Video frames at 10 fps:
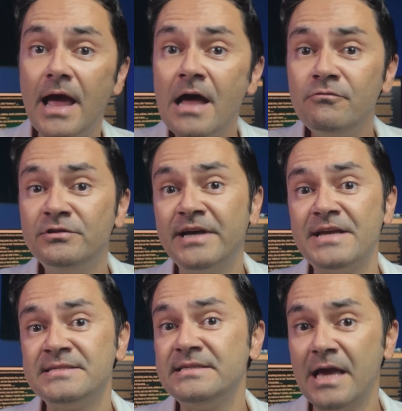
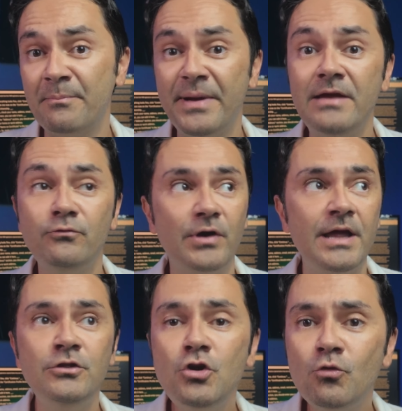advertising campaign for
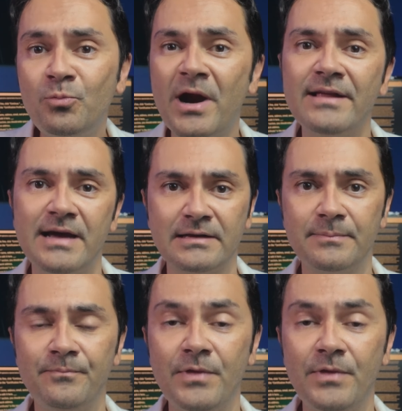a new product.